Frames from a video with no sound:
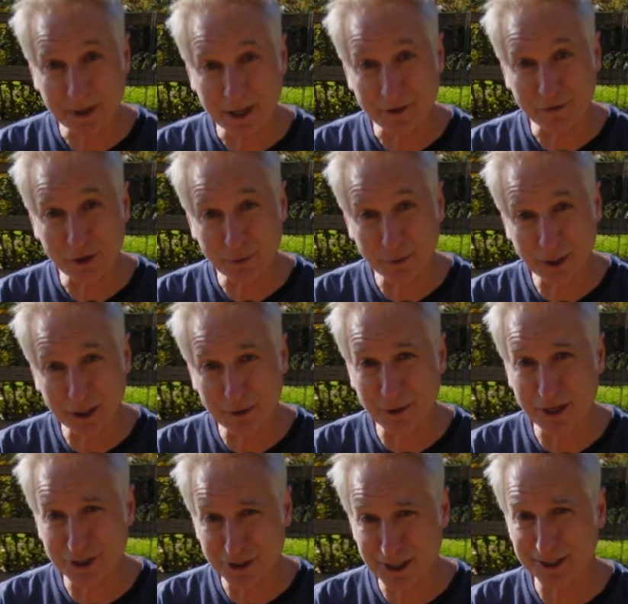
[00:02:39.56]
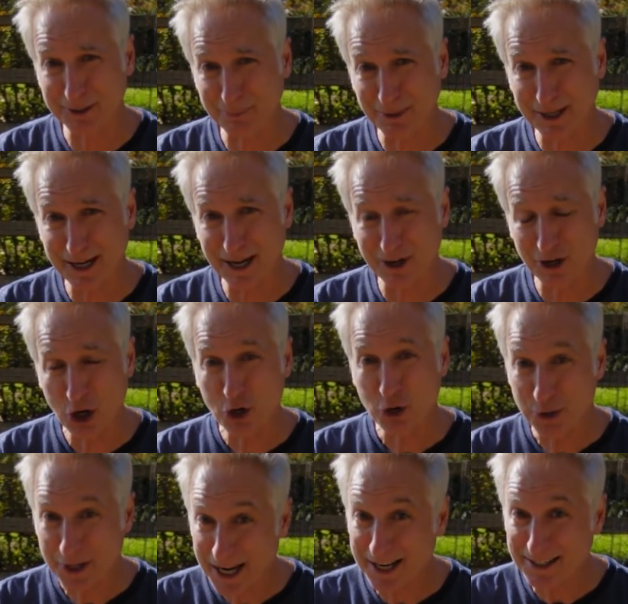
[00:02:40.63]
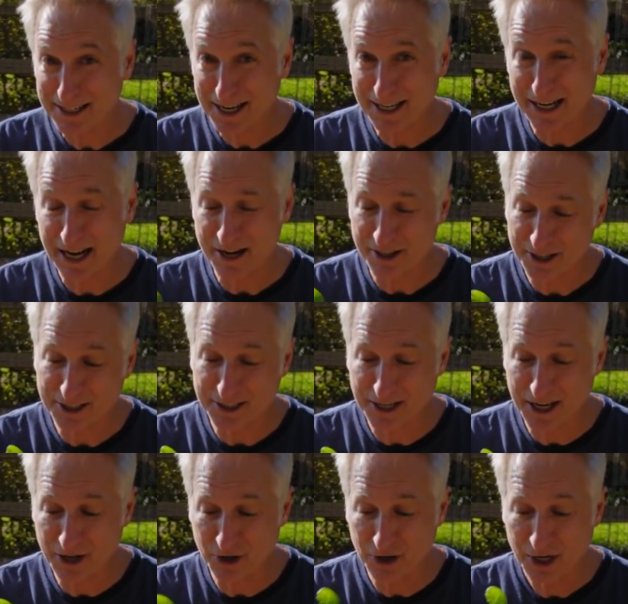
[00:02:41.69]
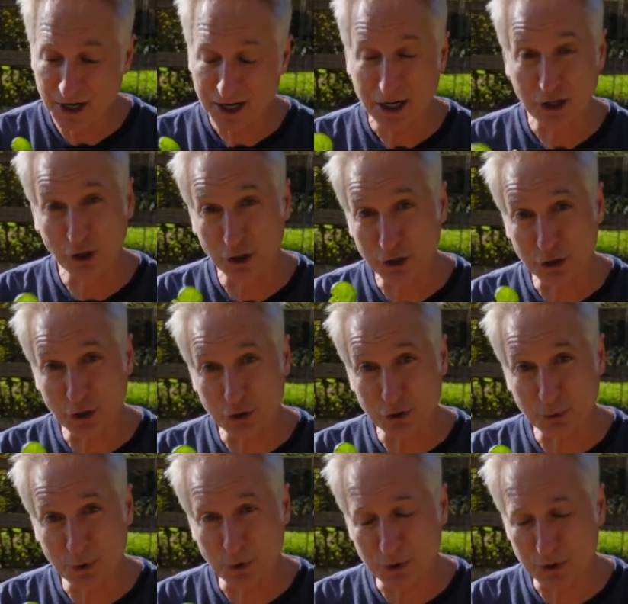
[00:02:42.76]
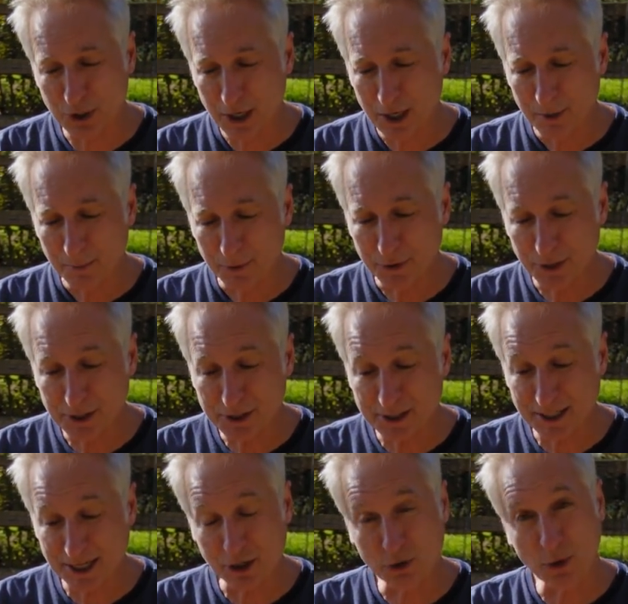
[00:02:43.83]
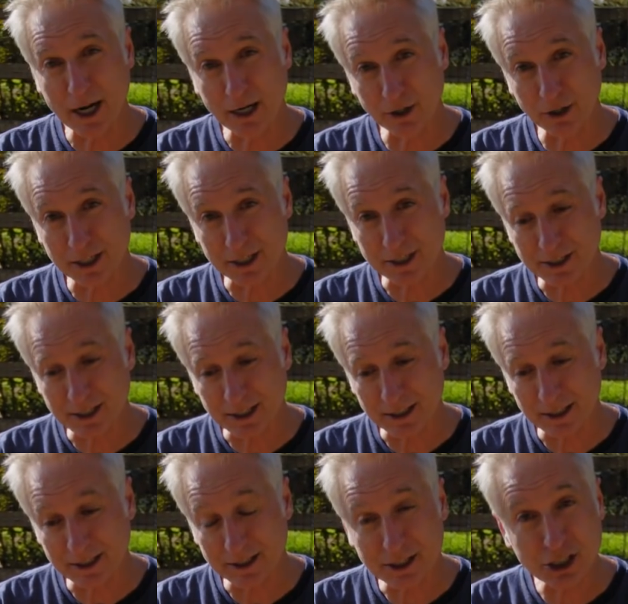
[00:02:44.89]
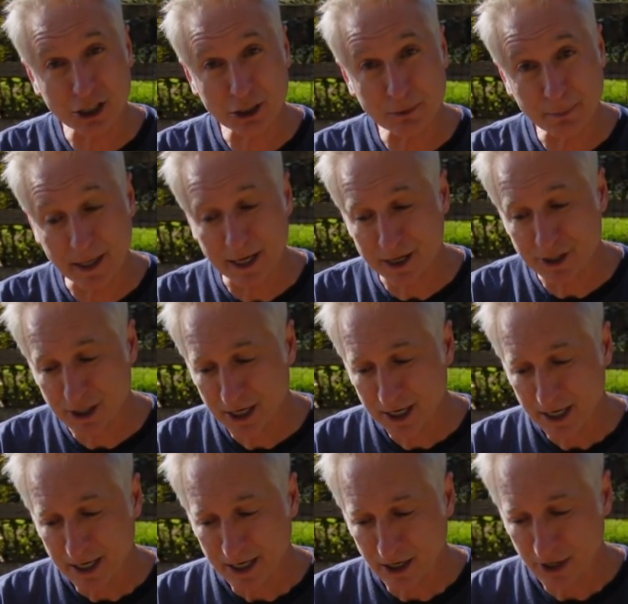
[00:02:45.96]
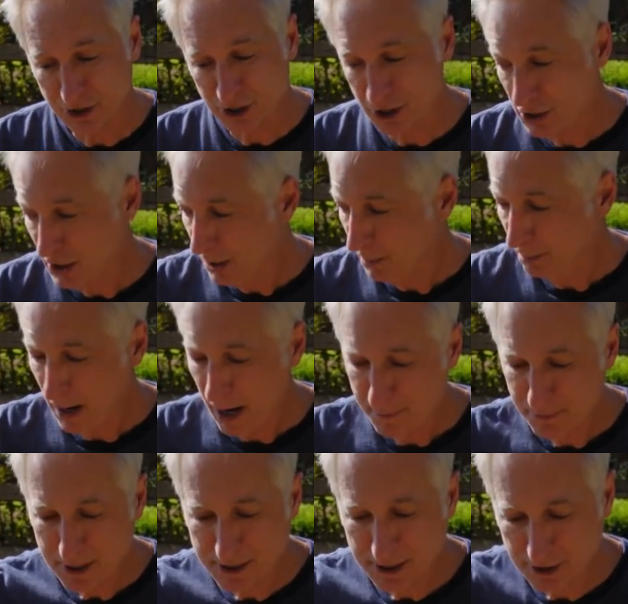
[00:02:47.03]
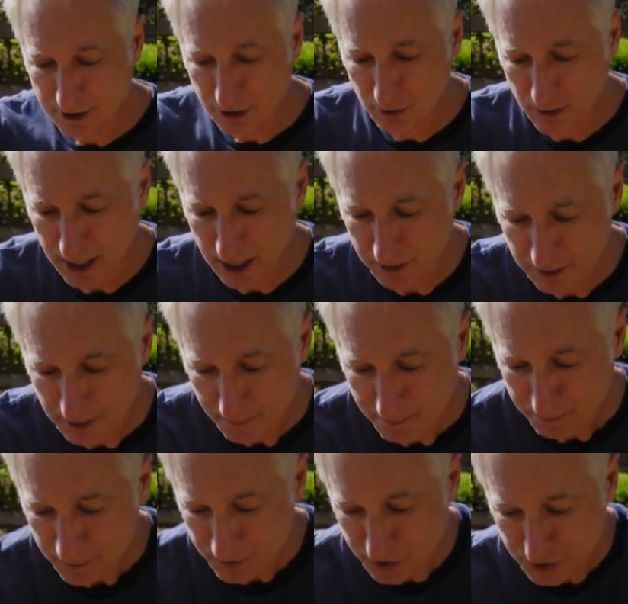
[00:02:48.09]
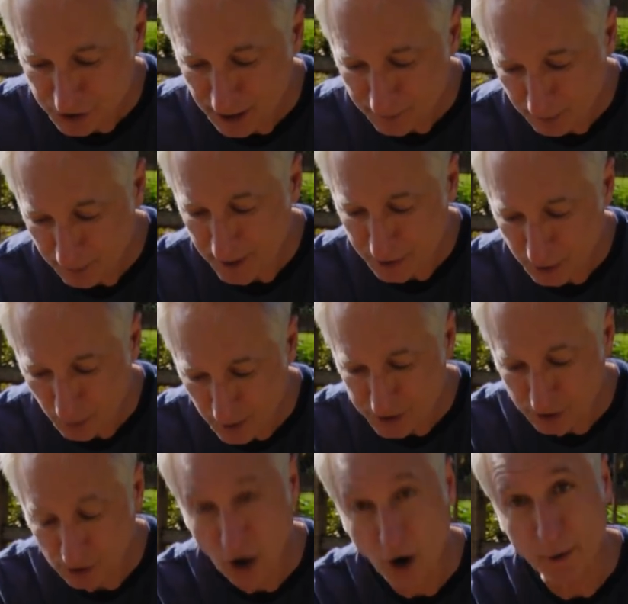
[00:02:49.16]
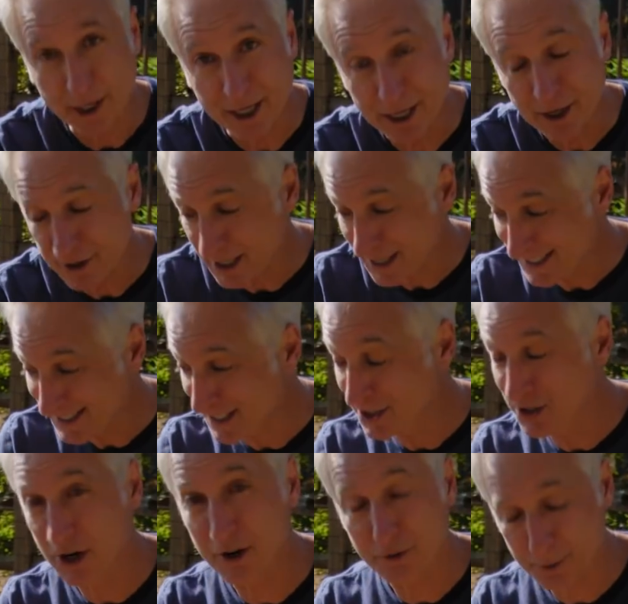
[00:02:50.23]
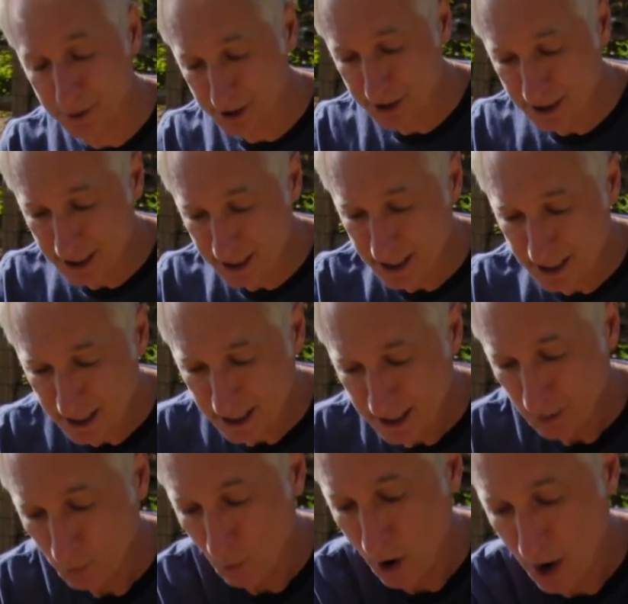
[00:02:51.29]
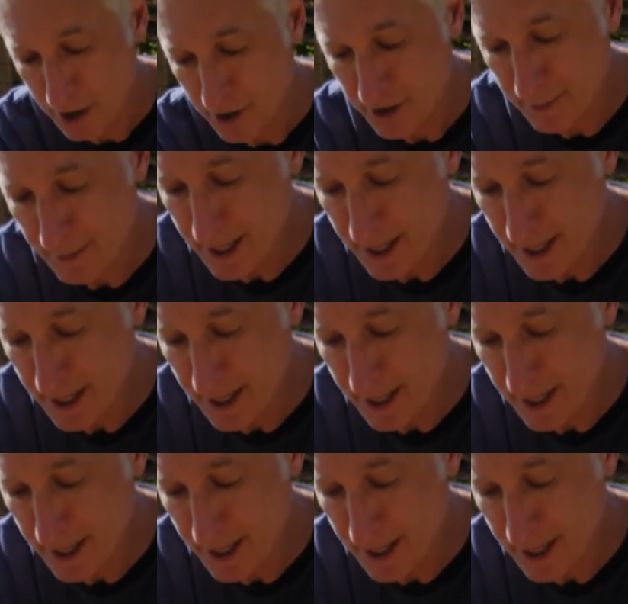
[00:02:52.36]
And if you really want to check the plant out, you can take it out of the container and look at those roots. But this is a great looking seedling. This is spinach, and I'll just pop these into the ground to supplement the ones that are already here that I did start from seed, water them